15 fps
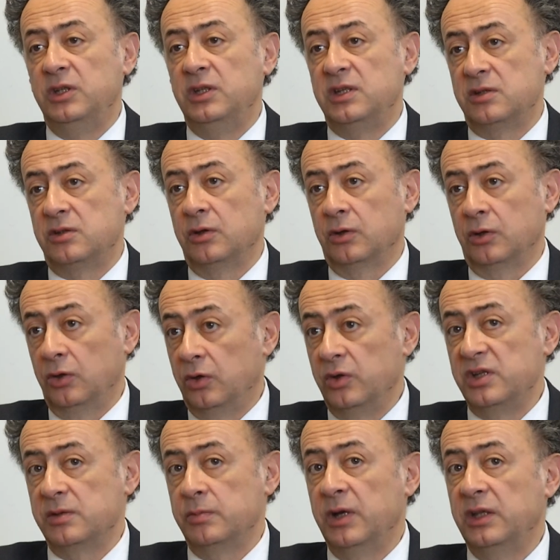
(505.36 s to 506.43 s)
Minister
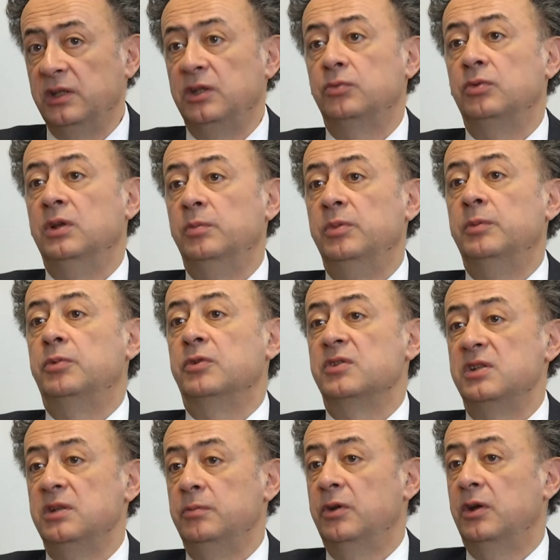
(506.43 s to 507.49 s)
Groysman, it will be
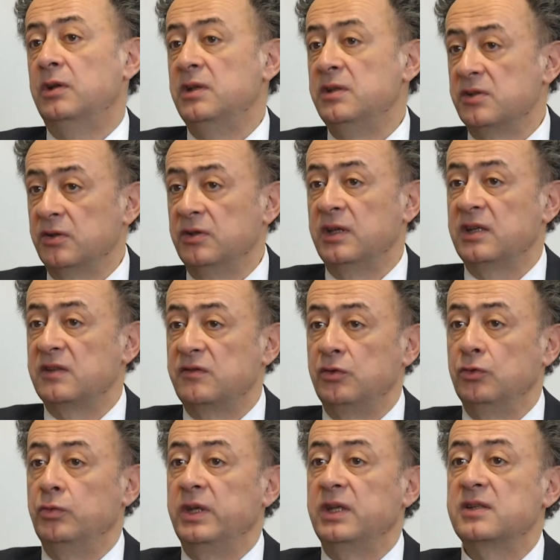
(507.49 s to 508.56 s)
possible in the next
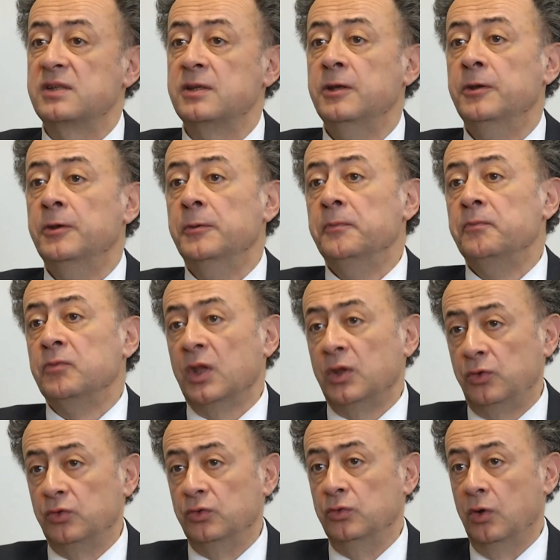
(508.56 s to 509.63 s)
few weeks
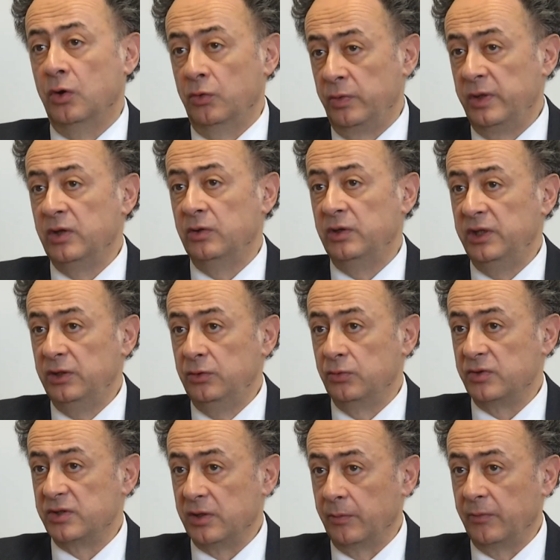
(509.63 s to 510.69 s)
to really
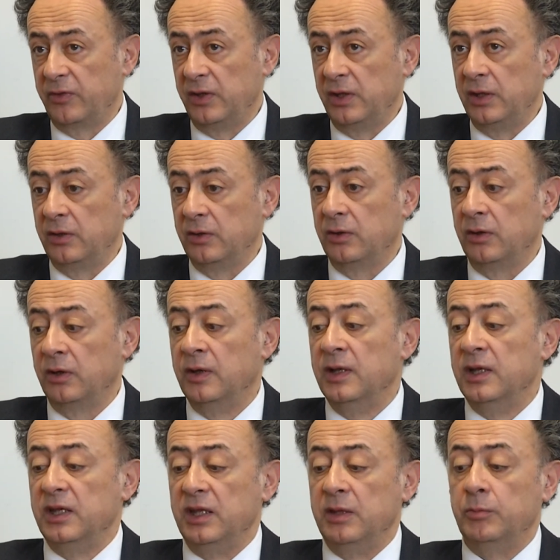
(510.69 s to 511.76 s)
do something
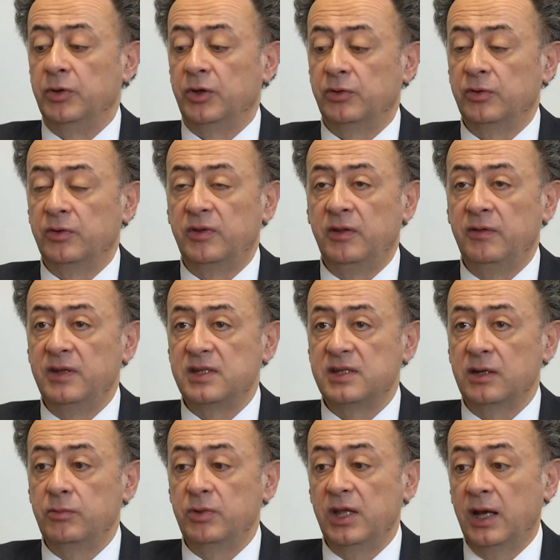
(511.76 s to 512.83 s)
important in this
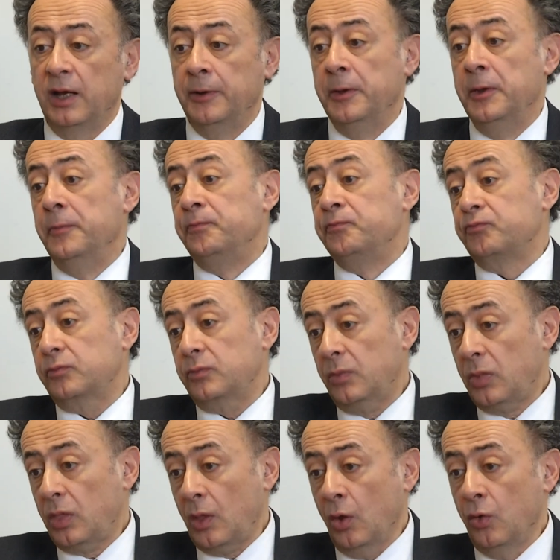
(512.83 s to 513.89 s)
area.
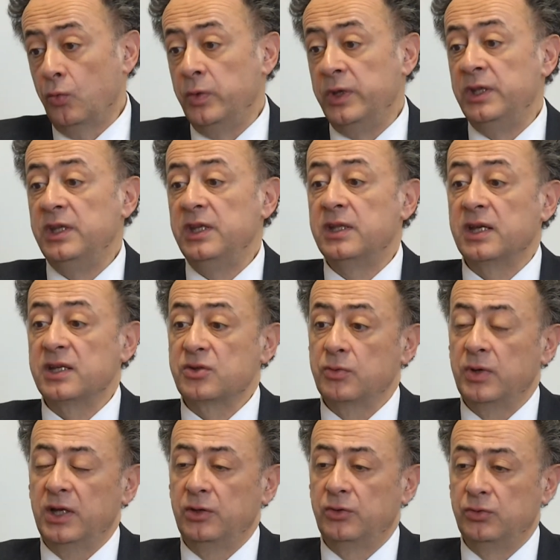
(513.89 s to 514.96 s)
We need as
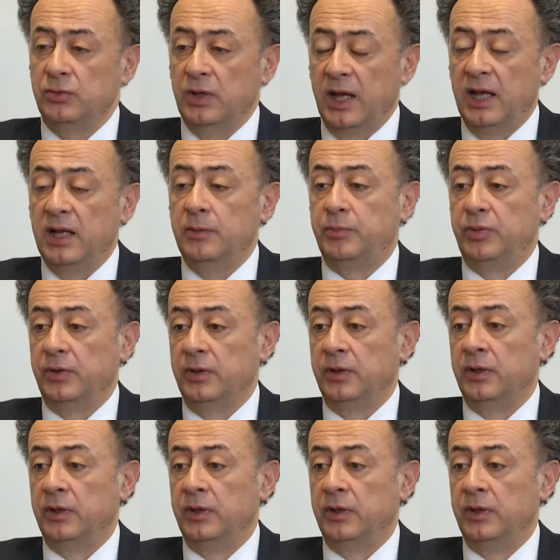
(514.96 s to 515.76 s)
well to help